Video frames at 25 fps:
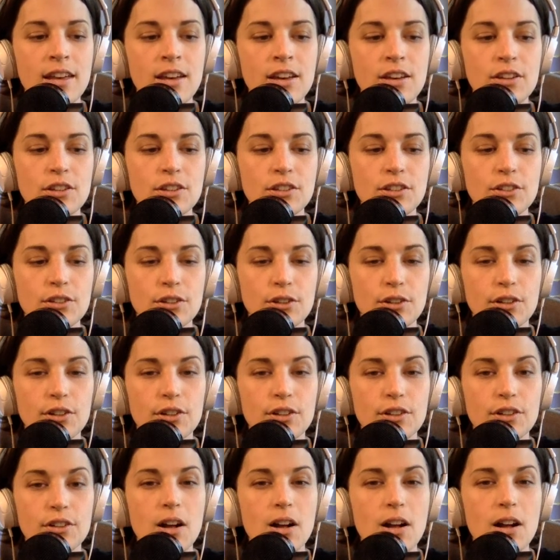
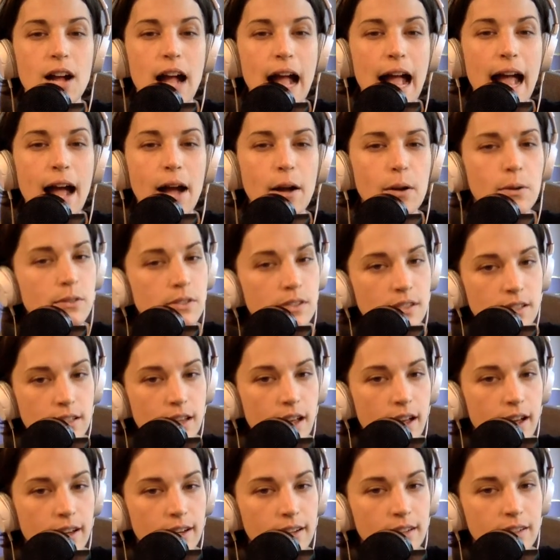your
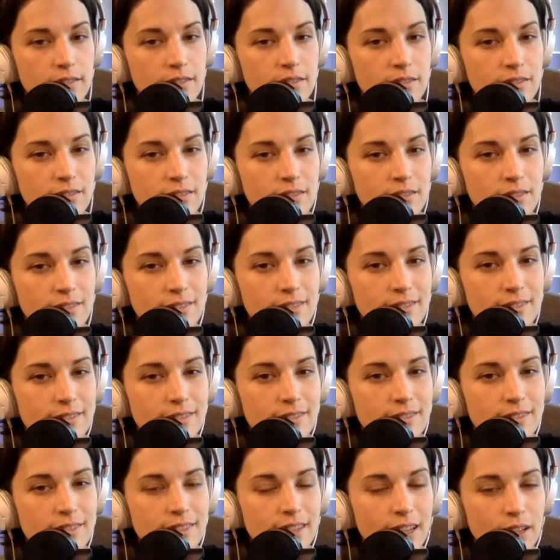outside
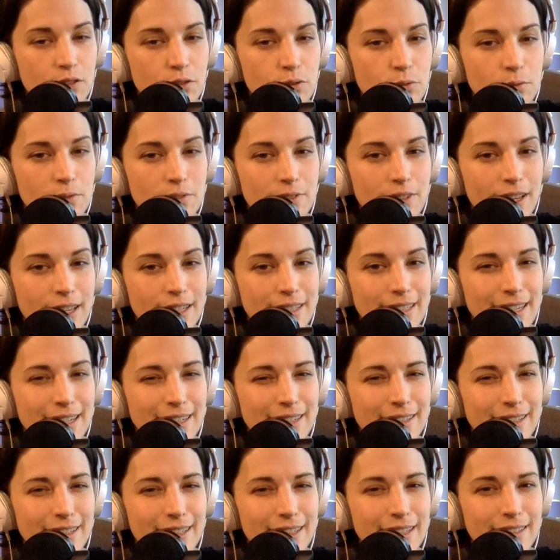sexual
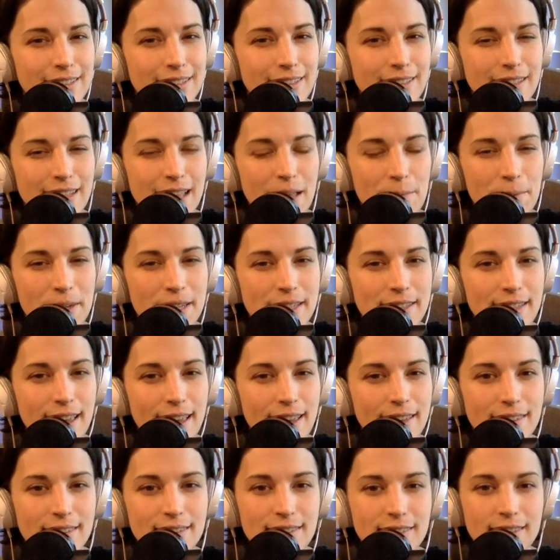identity. Does that make
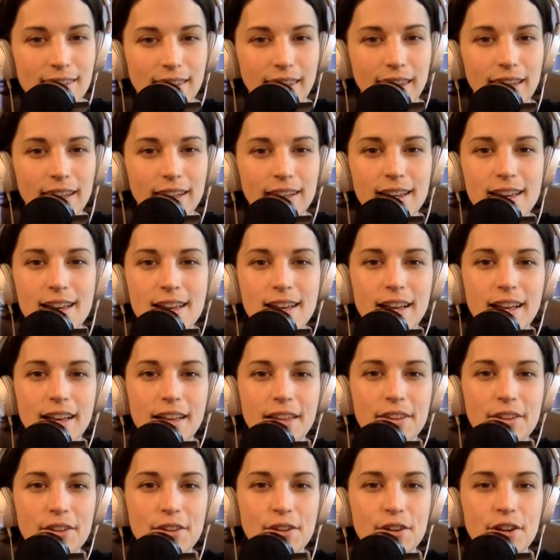sense? Like
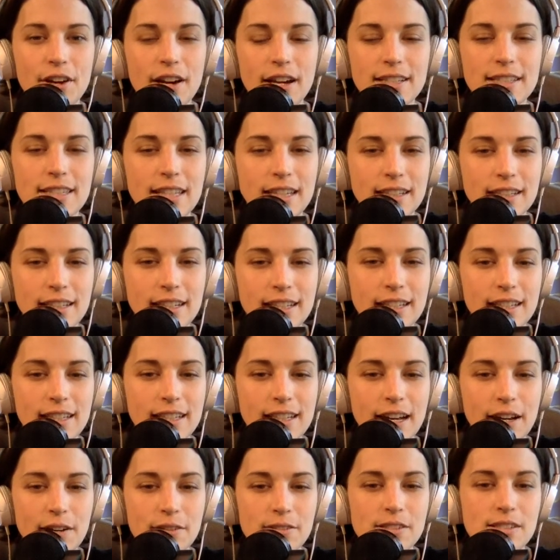your
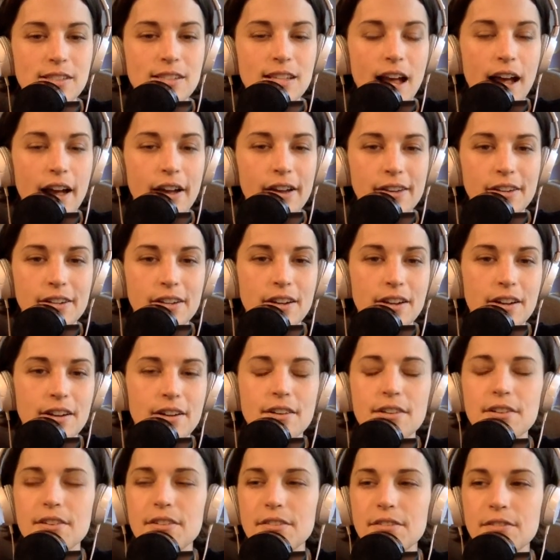identity outside
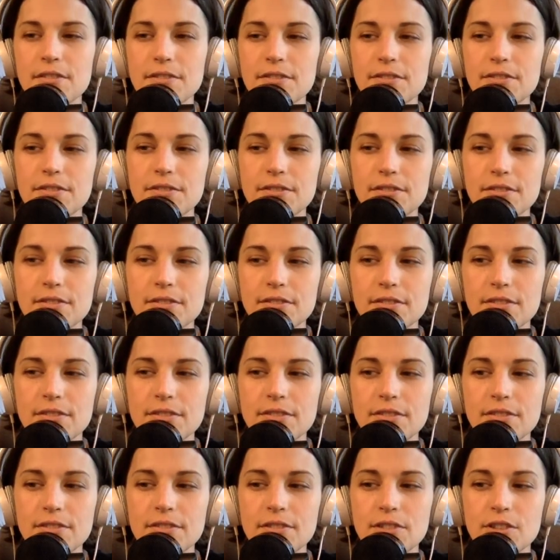of
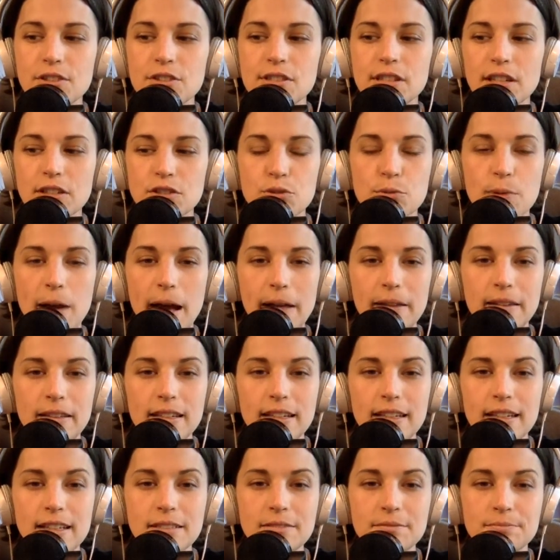your
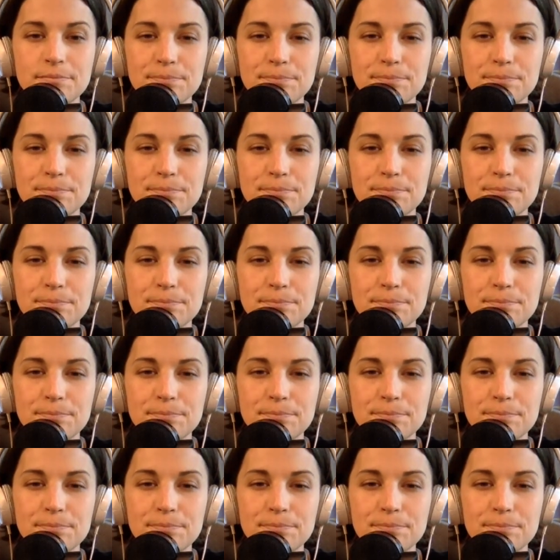sexuality,